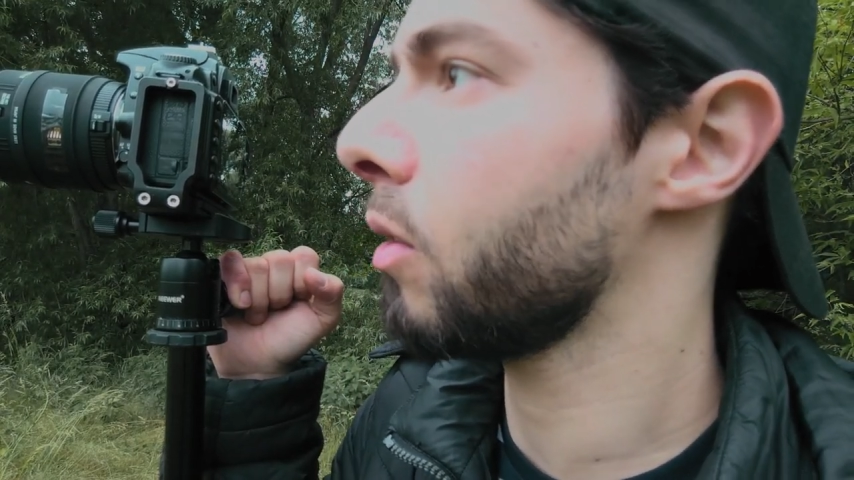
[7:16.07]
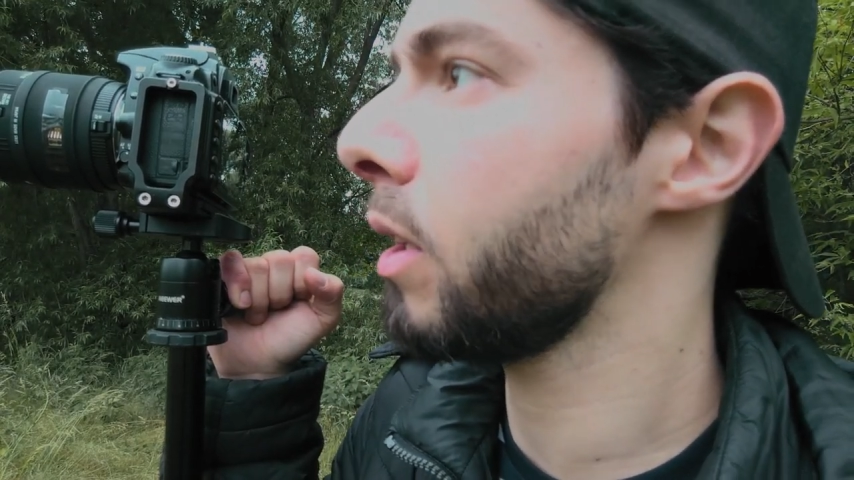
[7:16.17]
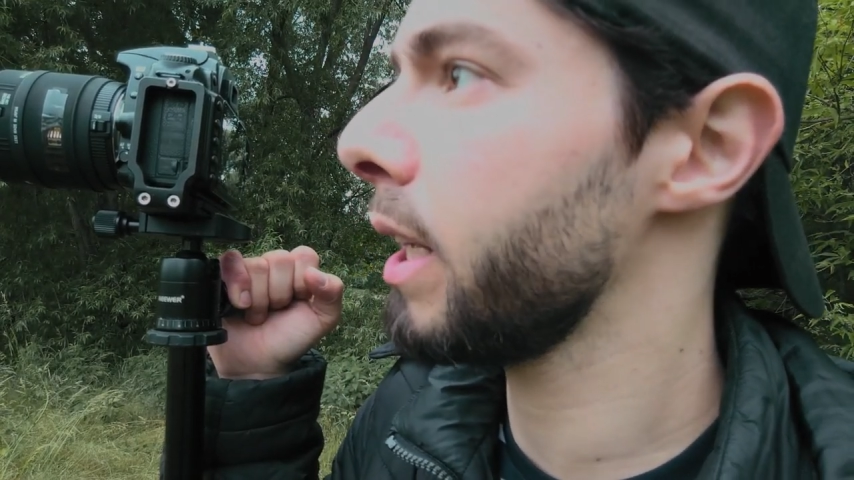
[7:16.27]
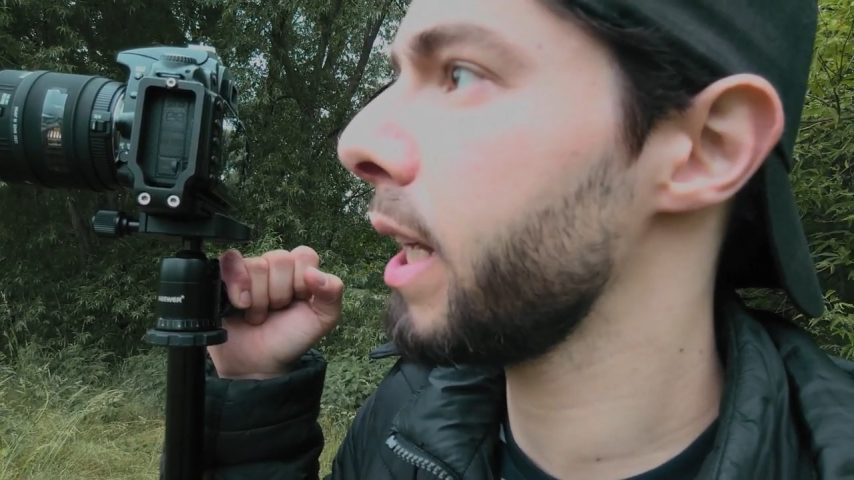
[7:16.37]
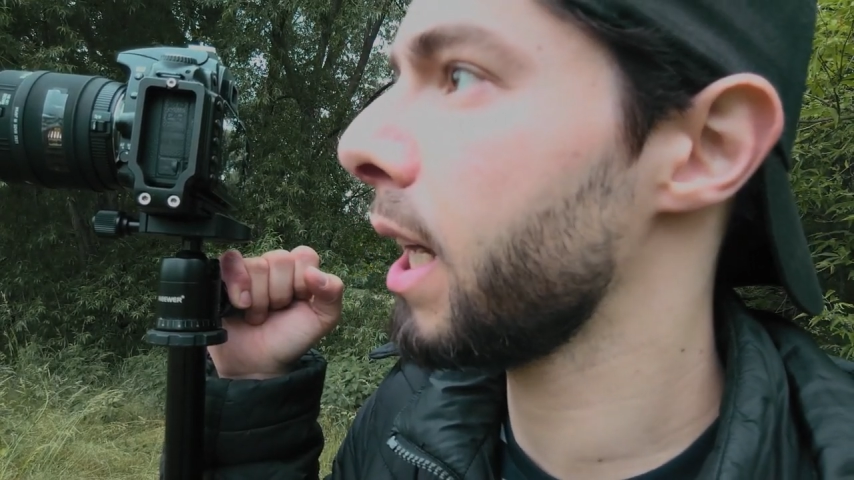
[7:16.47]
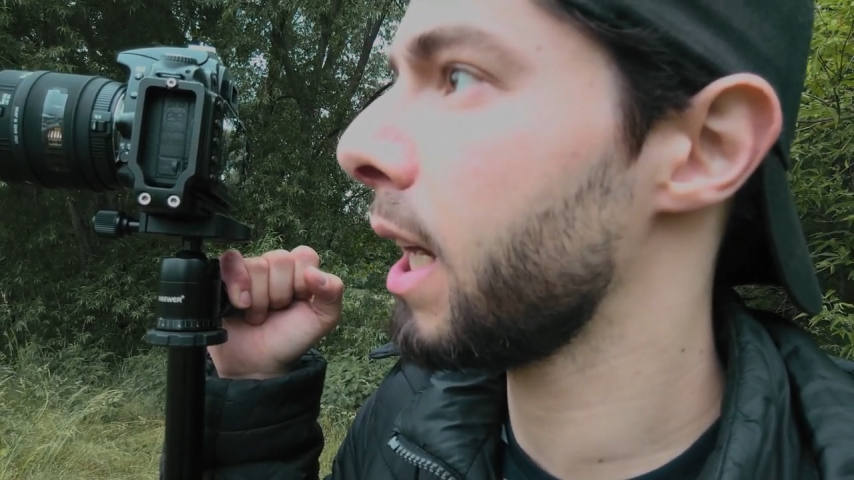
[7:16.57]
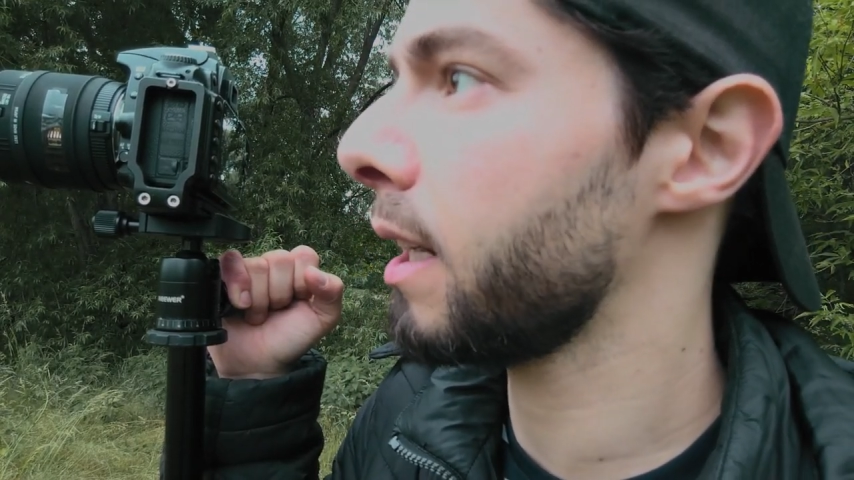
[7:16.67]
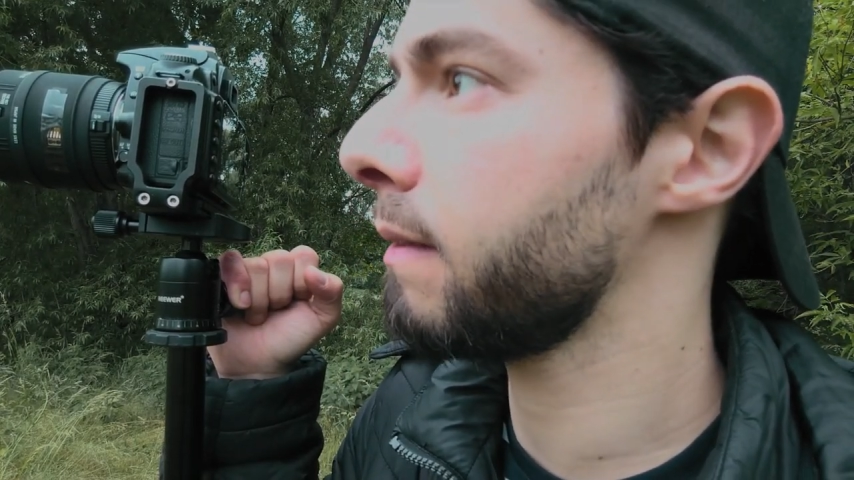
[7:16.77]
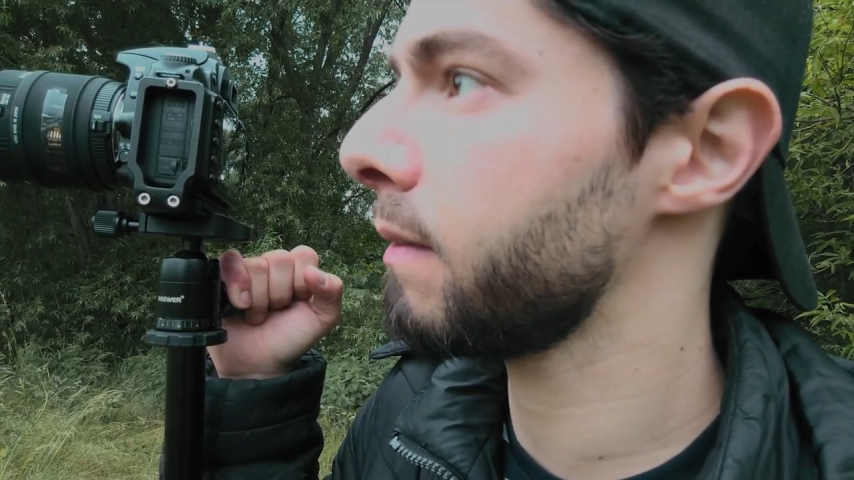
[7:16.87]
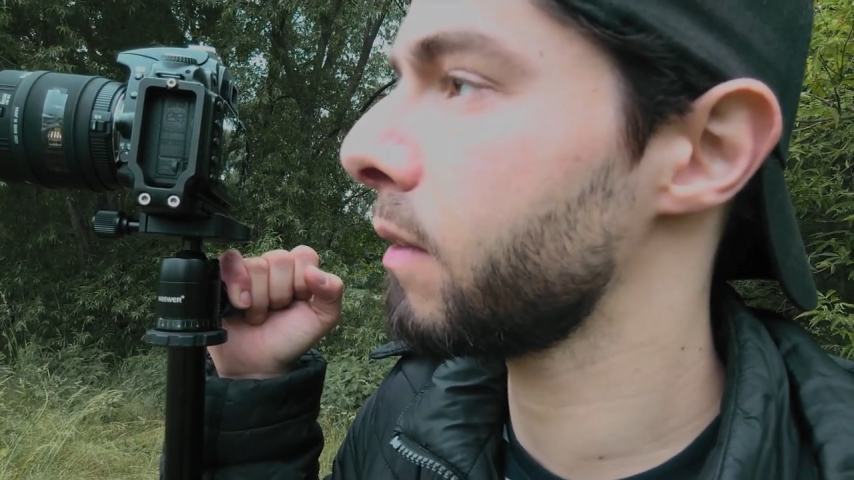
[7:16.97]
only
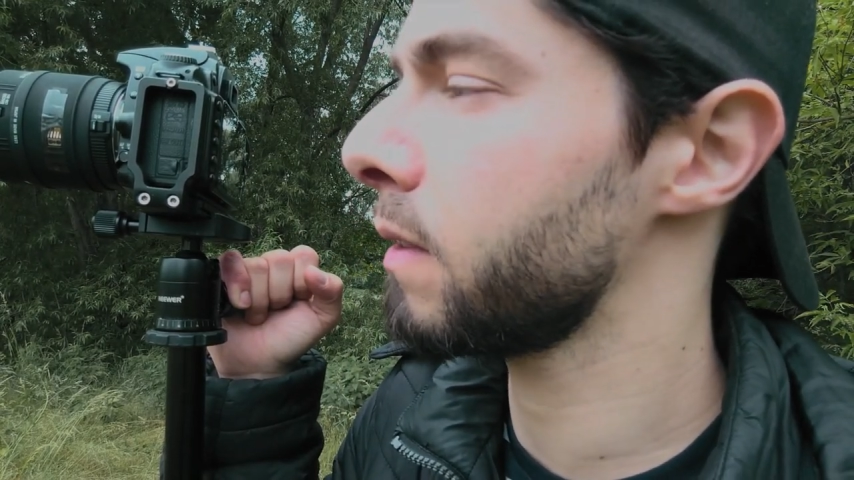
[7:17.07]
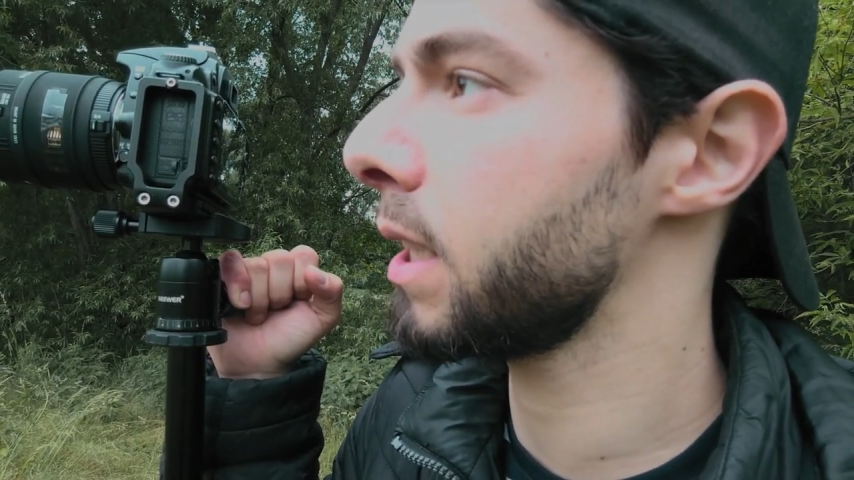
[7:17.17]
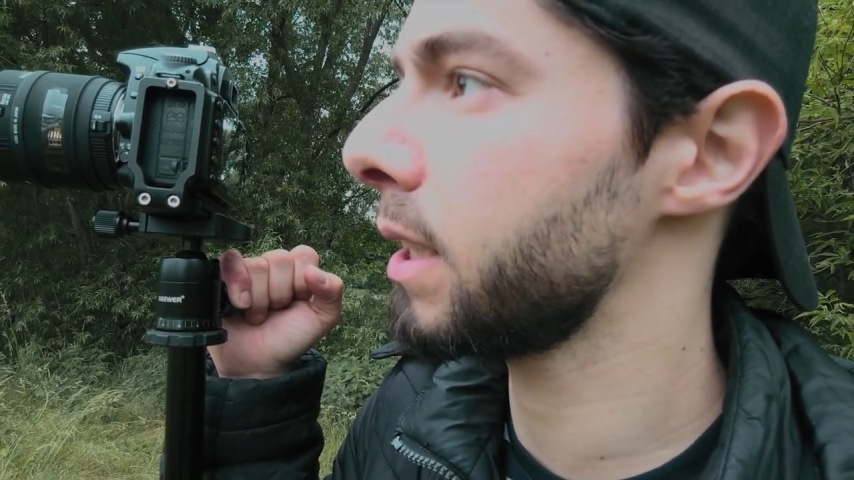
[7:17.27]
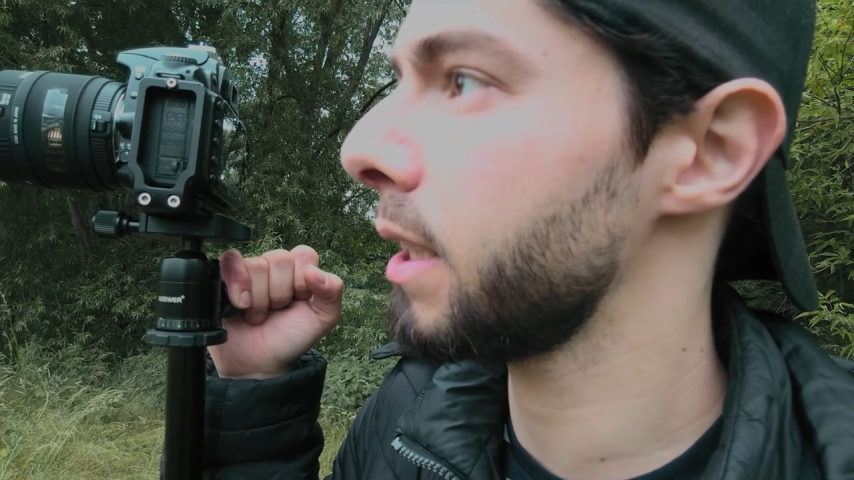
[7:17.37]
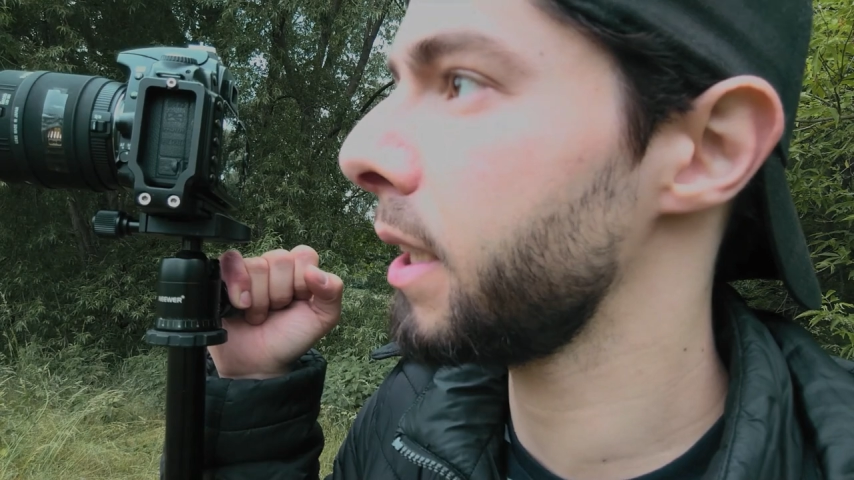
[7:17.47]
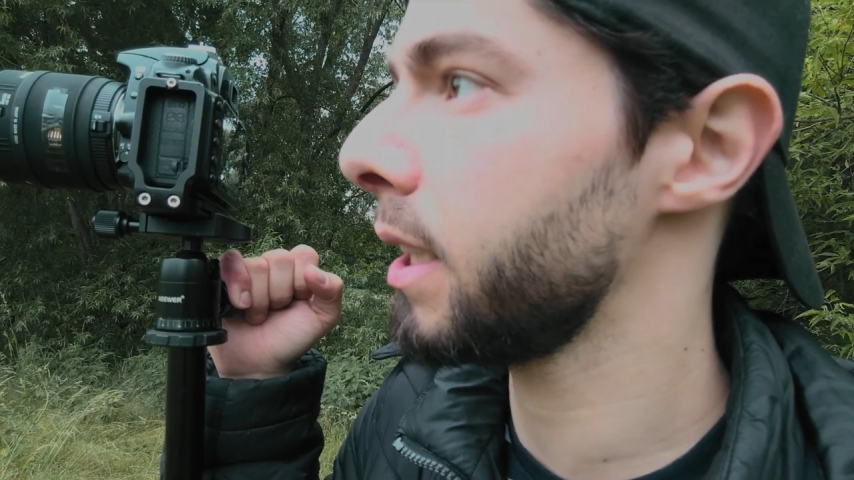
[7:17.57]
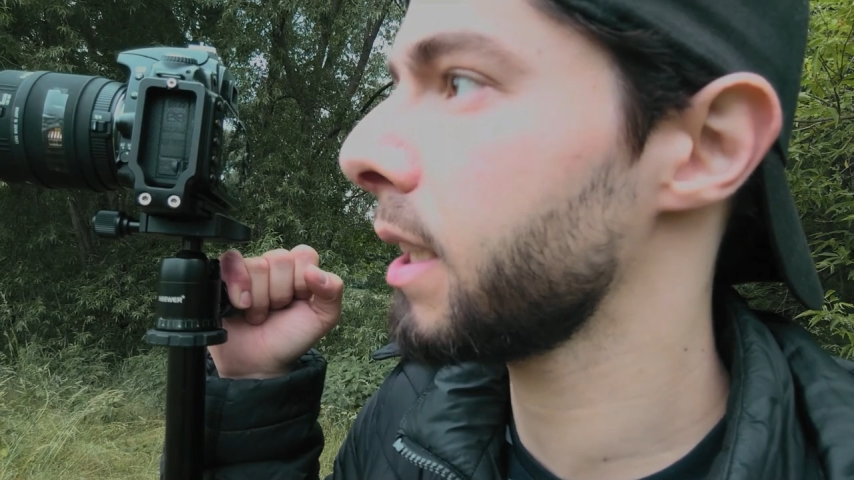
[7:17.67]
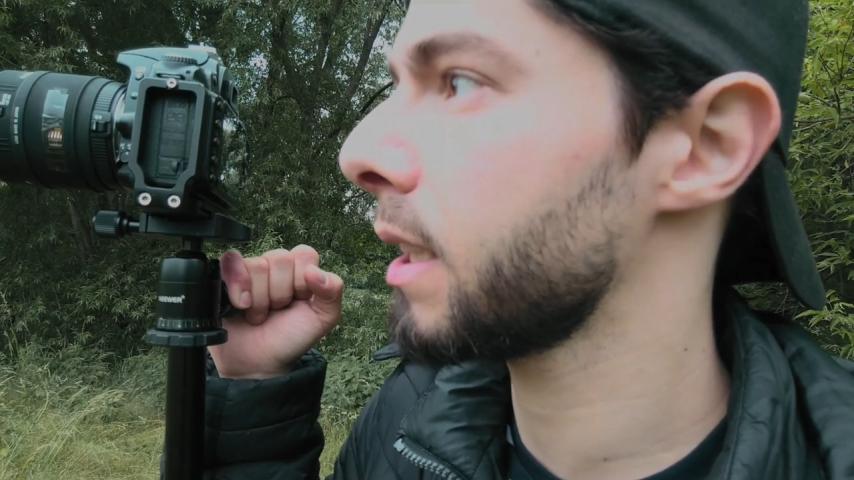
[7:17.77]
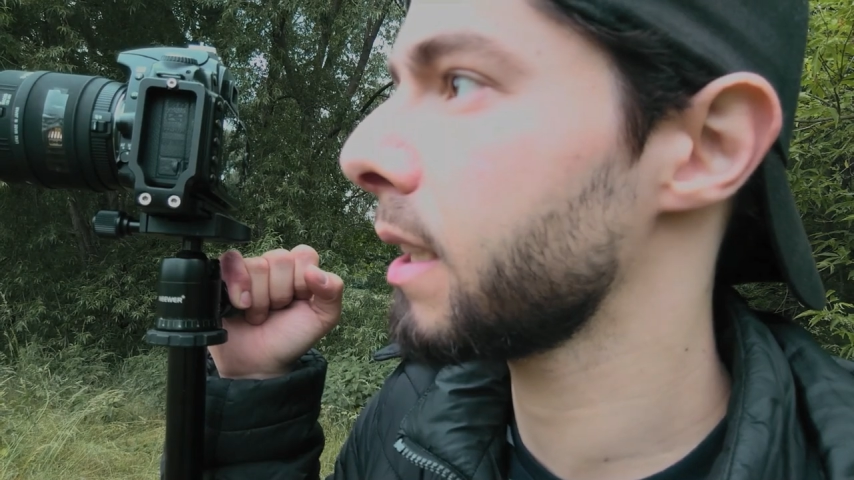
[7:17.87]
half of the tree.